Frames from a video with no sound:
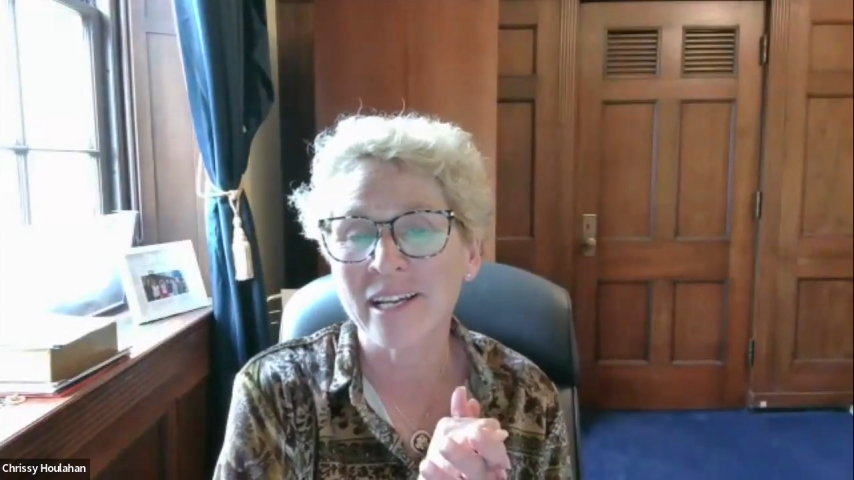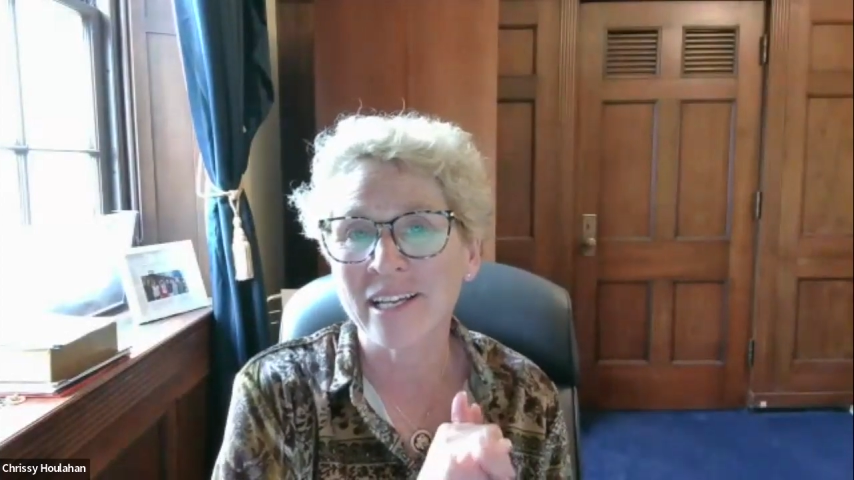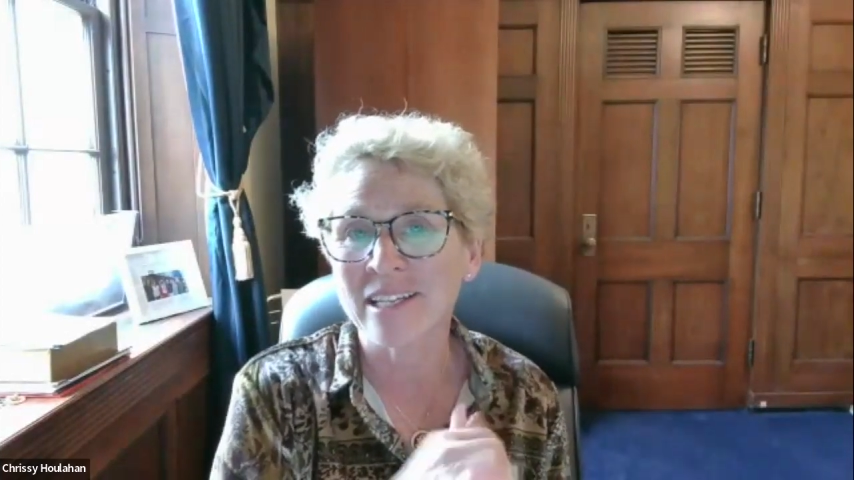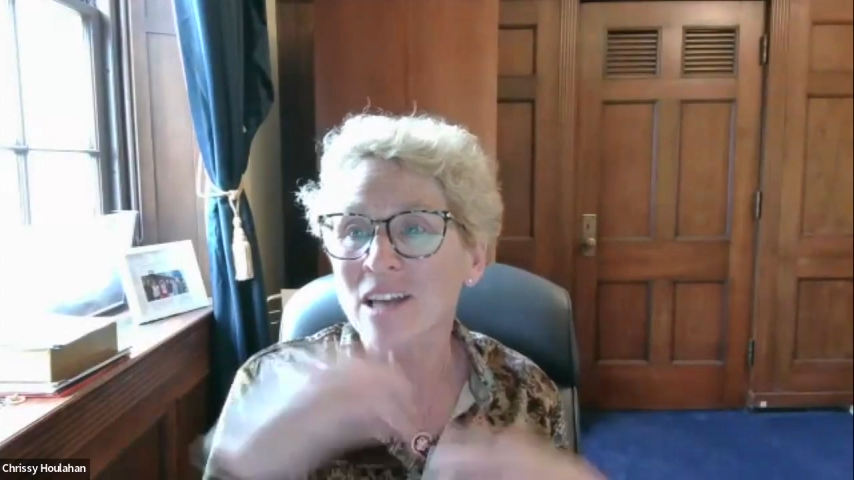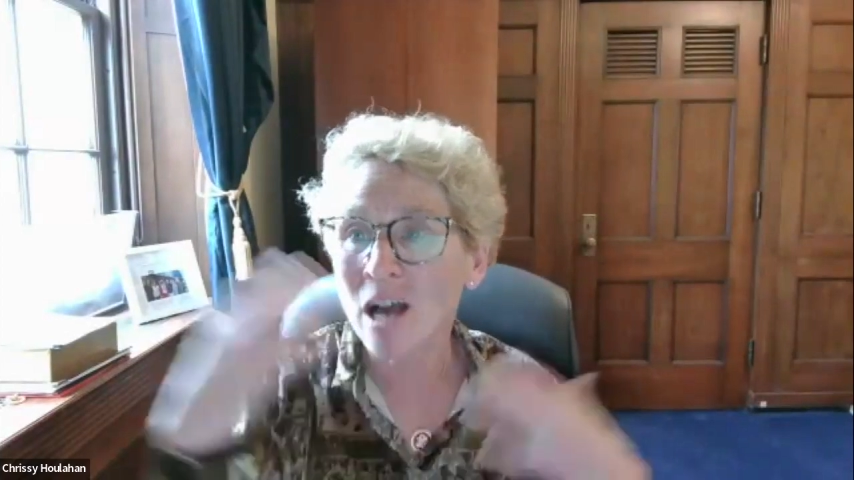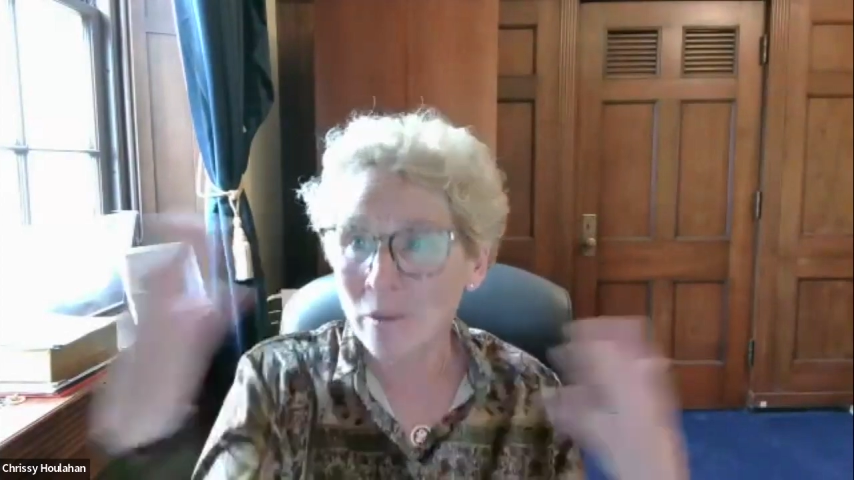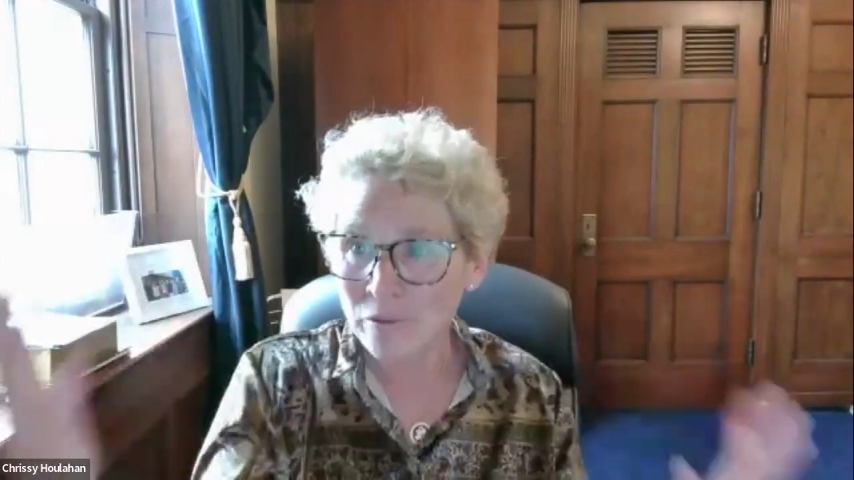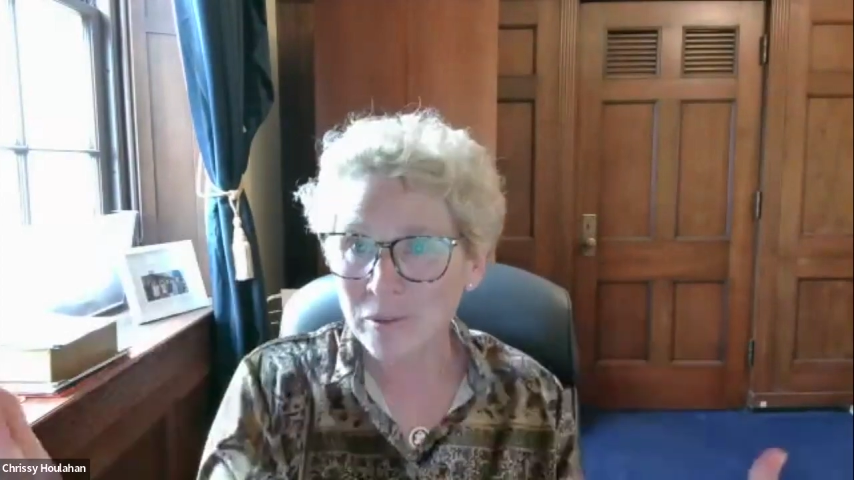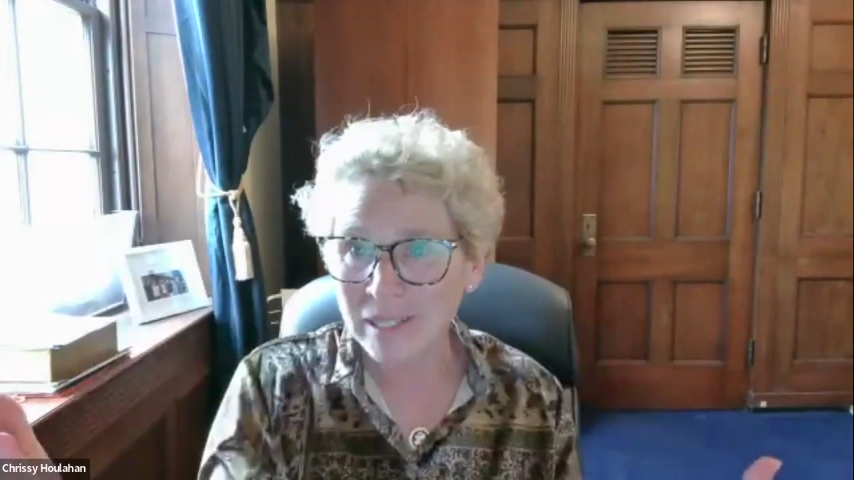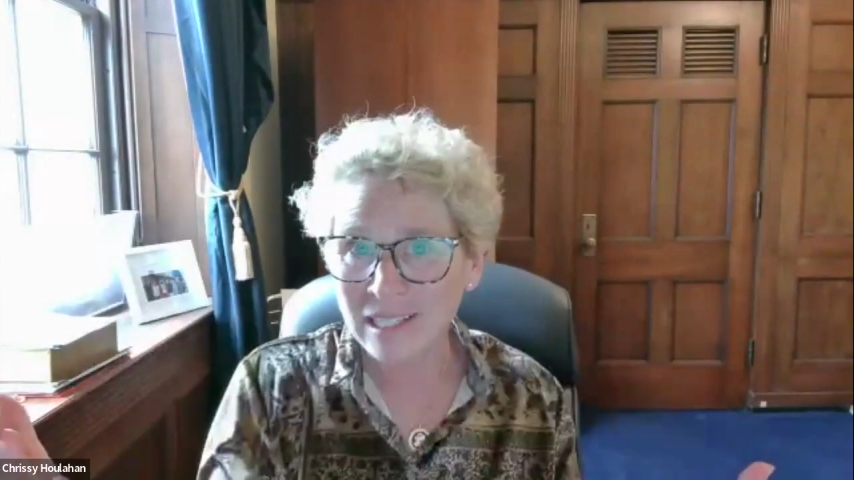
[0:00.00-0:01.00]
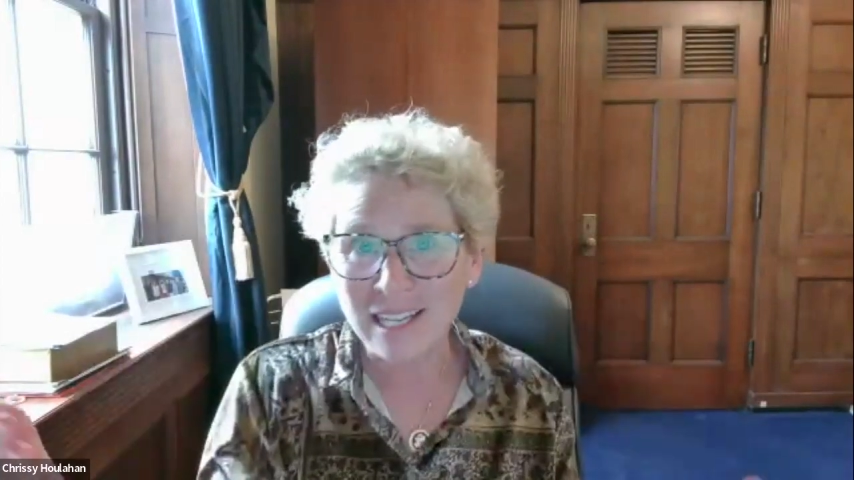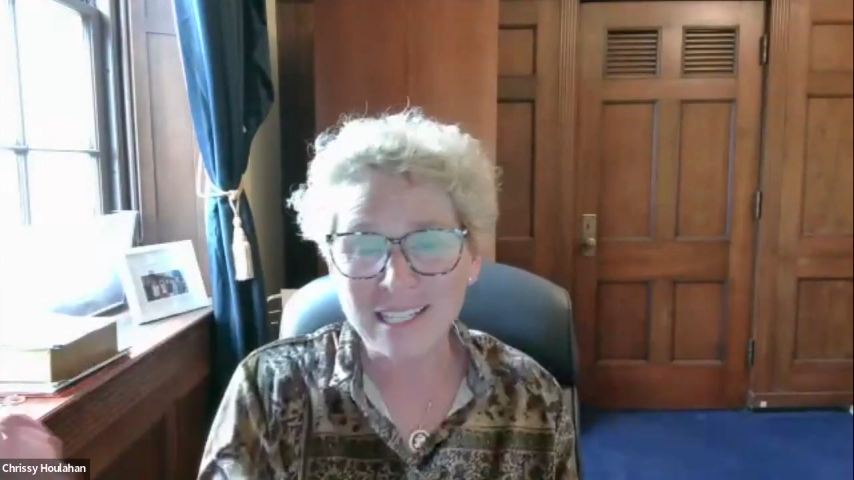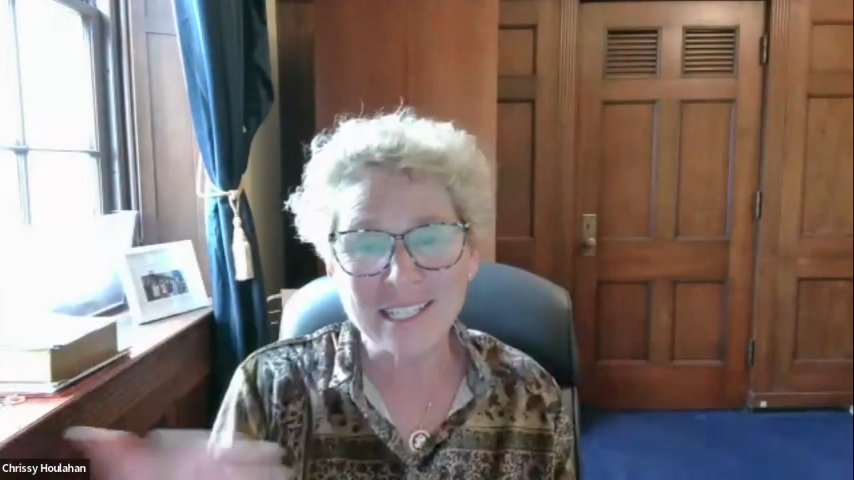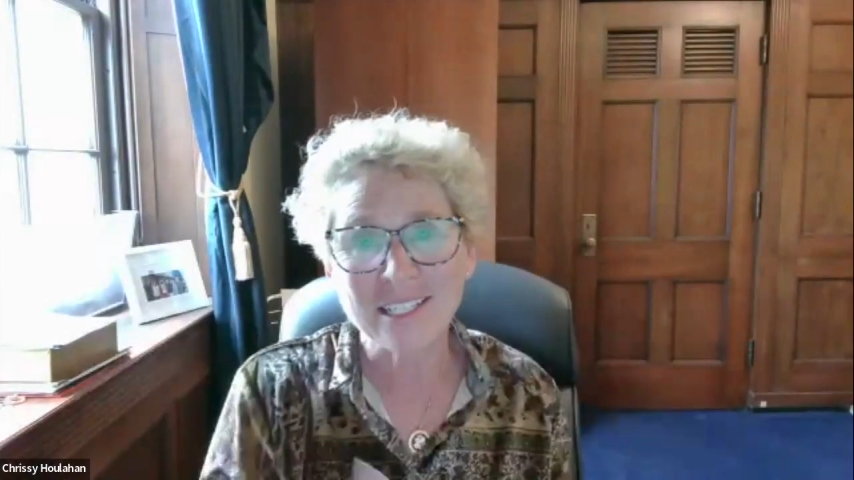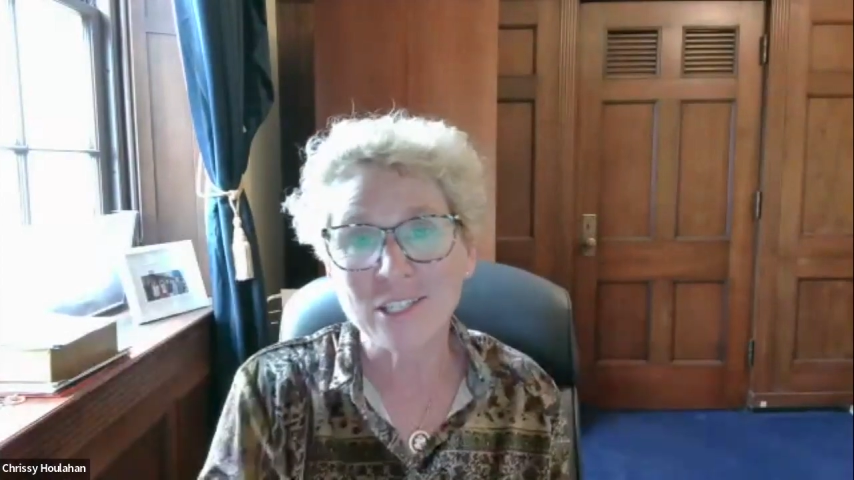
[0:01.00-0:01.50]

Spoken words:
is up for reelection.